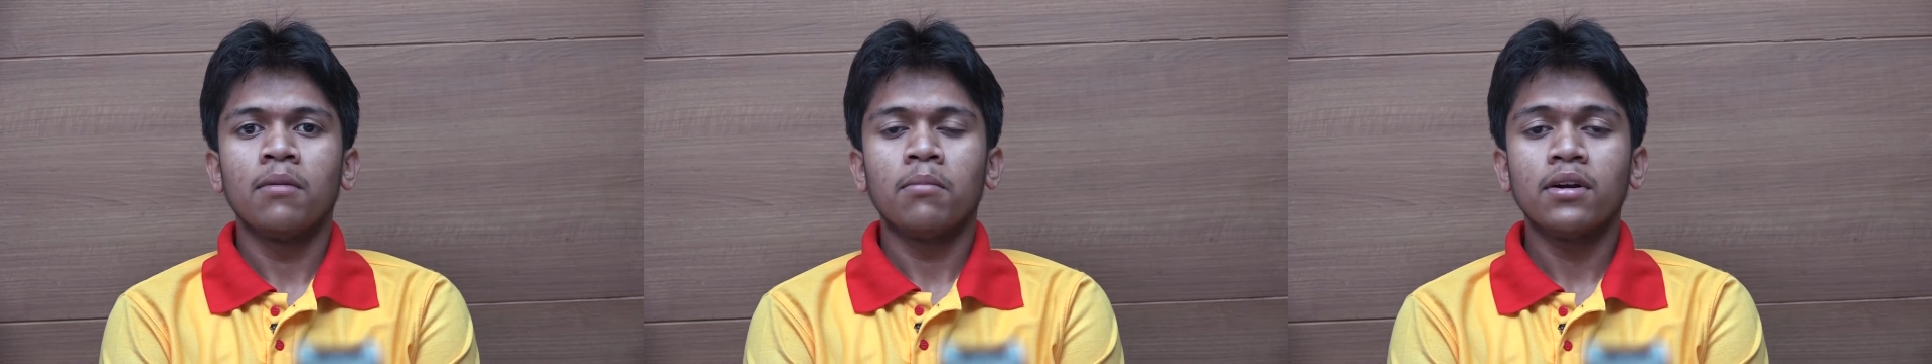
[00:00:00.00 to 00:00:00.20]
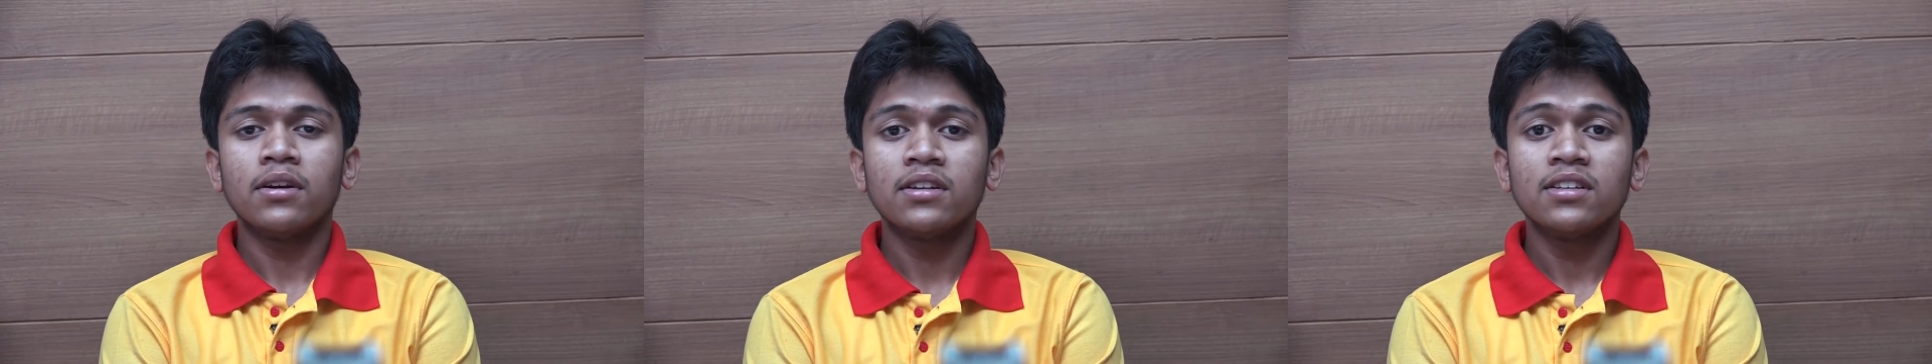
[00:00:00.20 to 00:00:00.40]

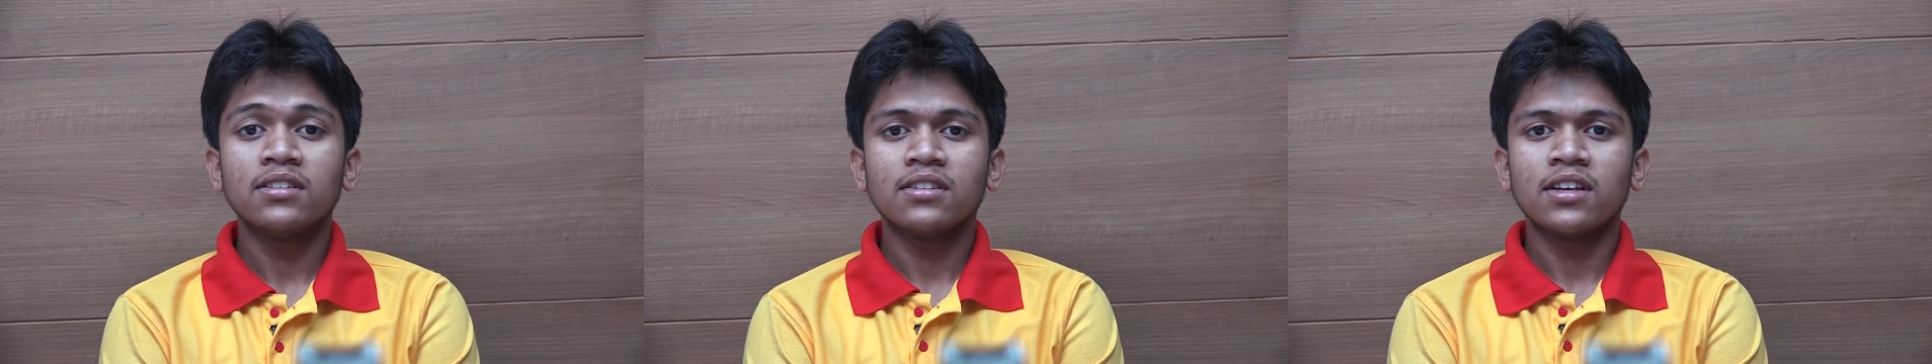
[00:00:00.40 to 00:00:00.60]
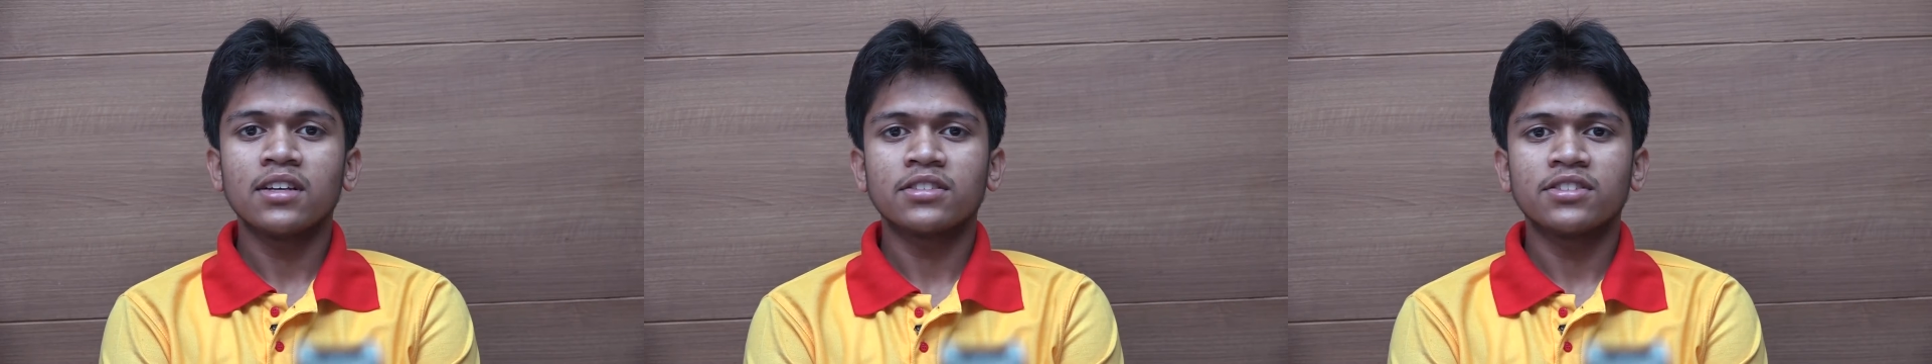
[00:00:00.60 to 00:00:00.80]
but
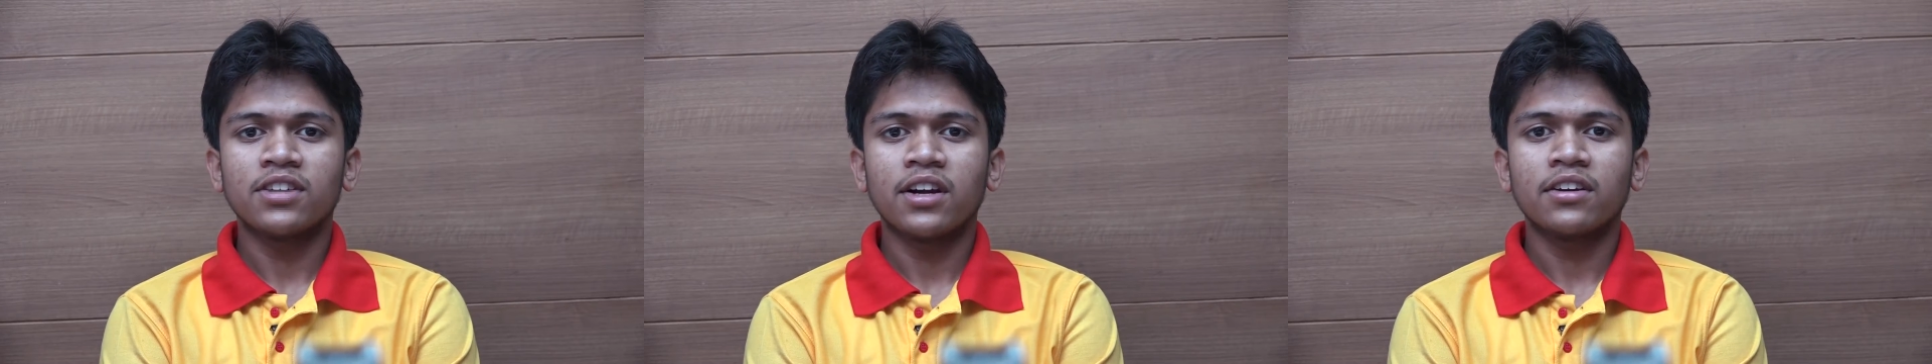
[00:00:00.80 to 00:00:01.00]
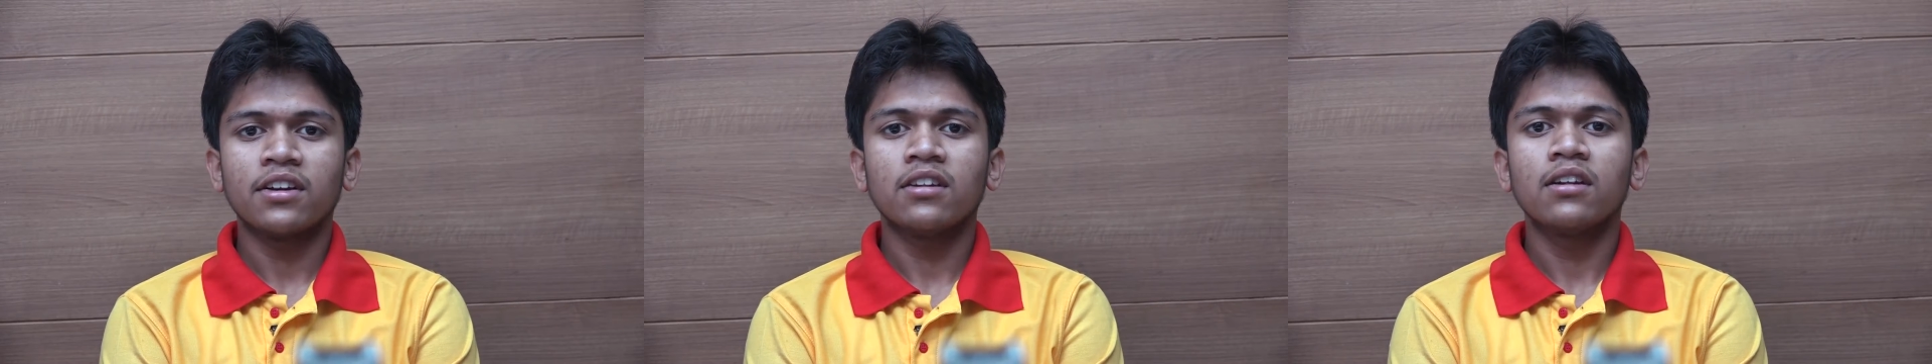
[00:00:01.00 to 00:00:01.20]
this
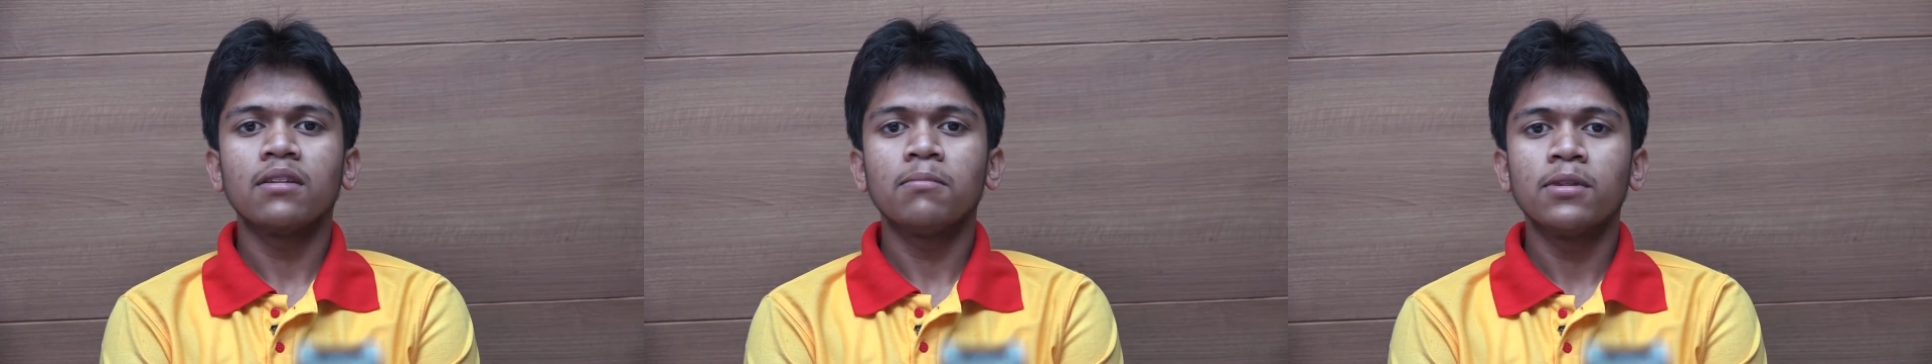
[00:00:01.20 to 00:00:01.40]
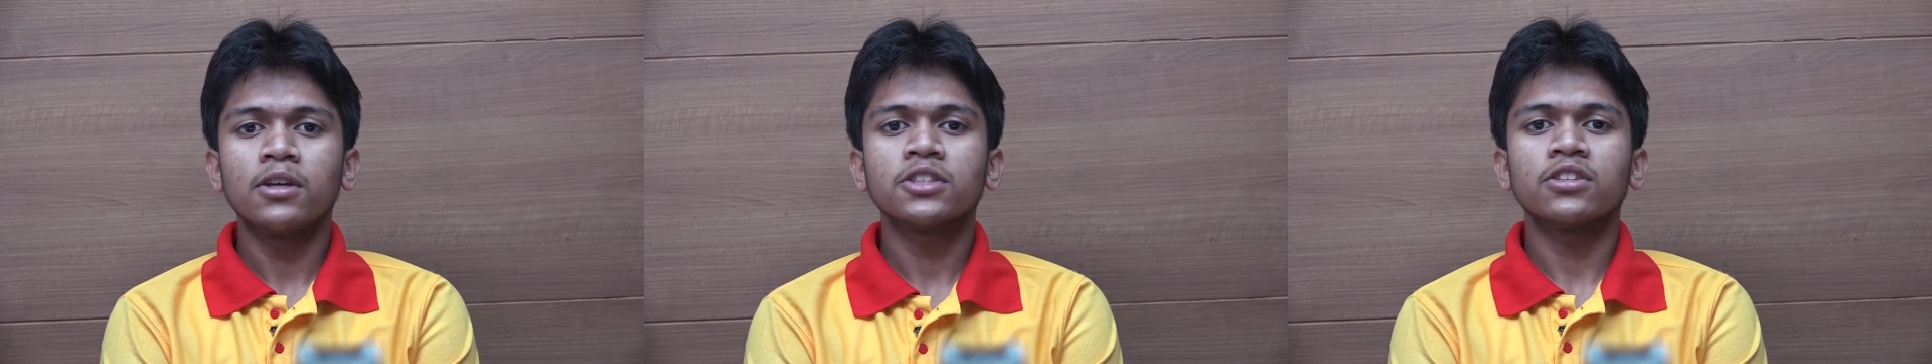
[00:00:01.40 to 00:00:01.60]
extracted the
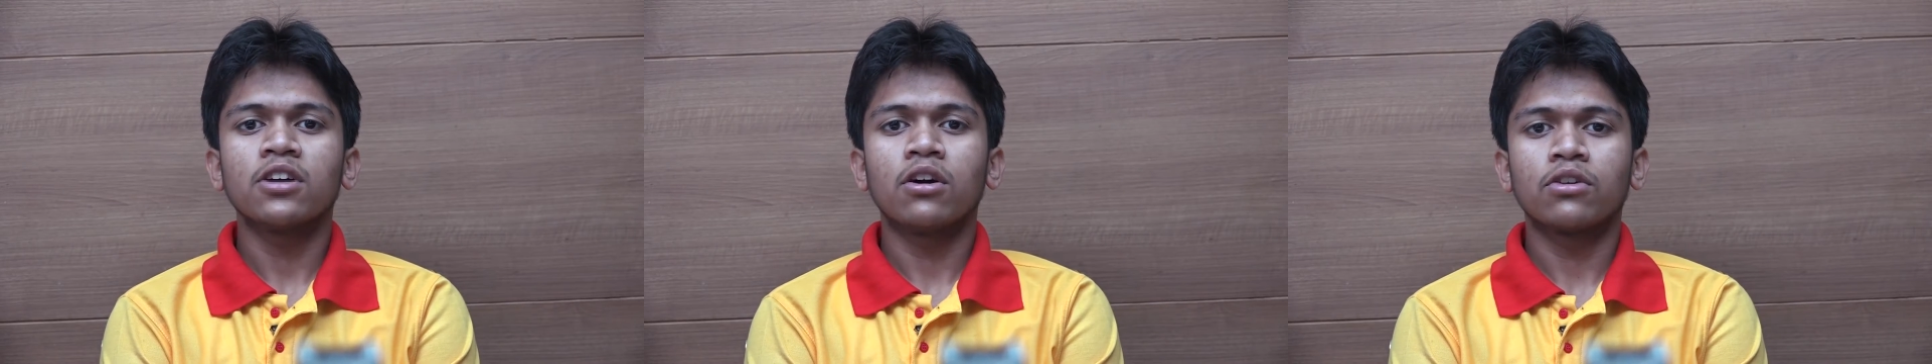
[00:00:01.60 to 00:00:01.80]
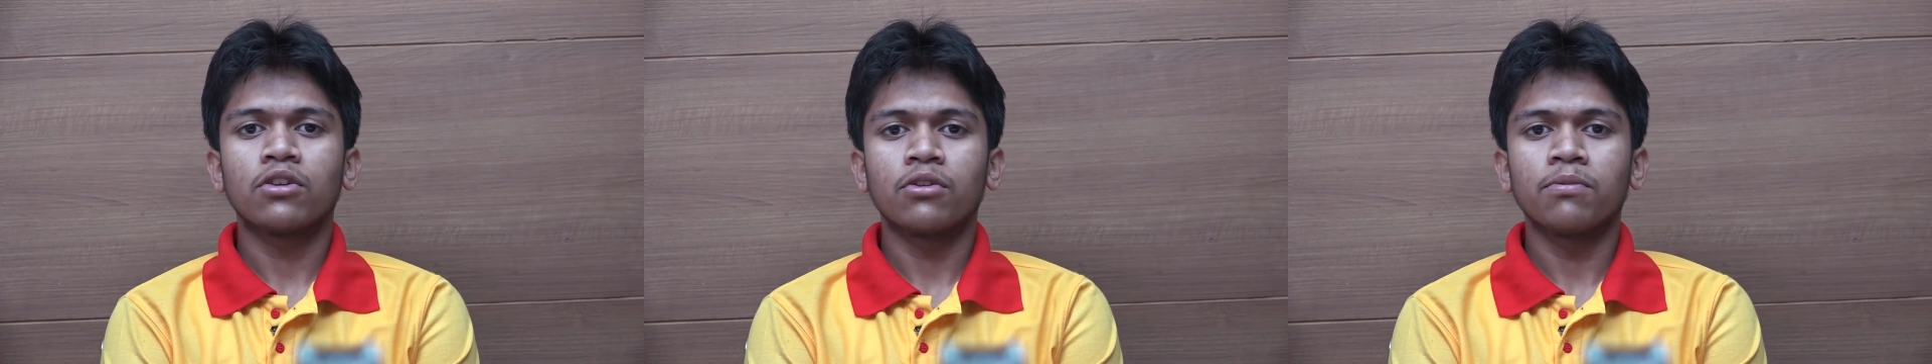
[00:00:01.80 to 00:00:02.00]
best
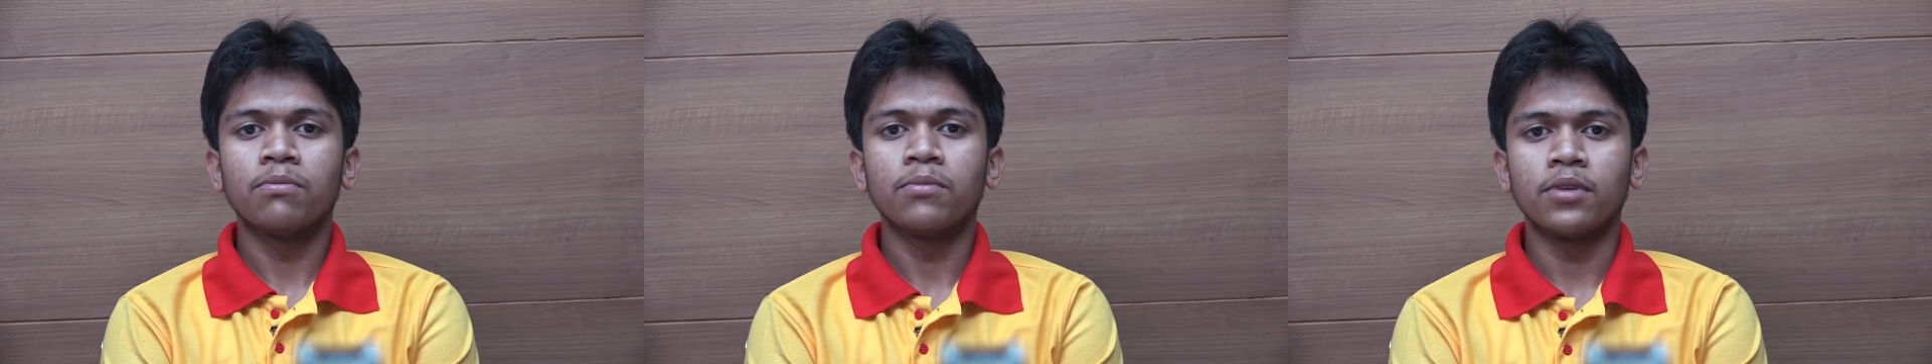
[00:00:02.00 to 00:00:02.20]
out of